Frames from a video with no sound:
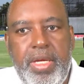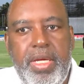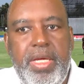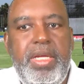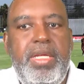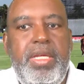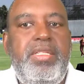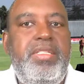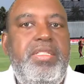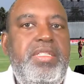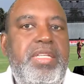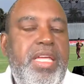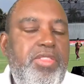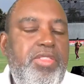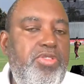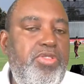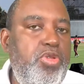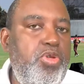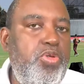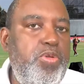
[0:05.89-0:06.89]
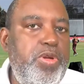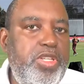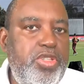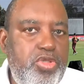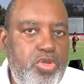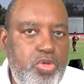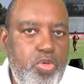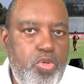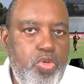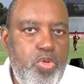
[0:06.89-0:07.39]
is set to
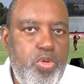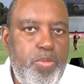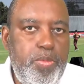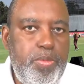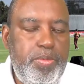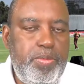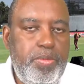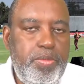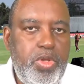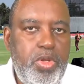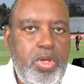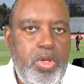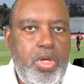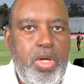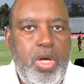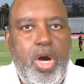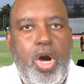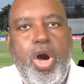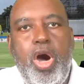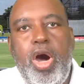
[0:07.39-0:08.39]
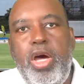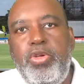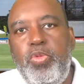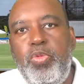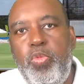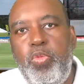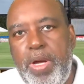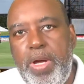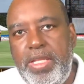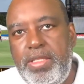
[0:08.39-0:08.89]
resume
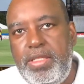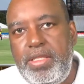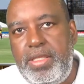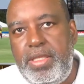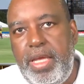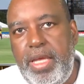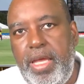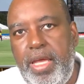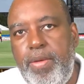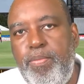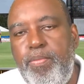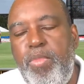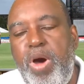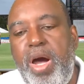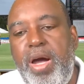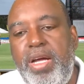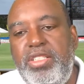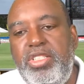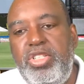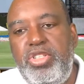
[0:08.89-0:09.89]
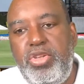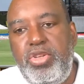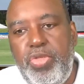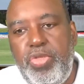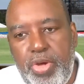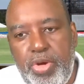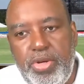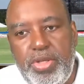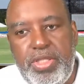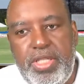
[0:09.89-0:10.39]
on Wednesday, March
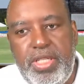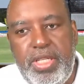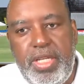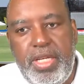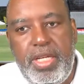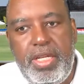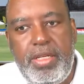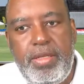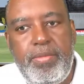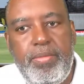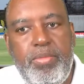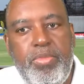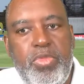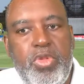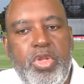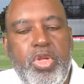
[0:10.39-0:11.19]
13,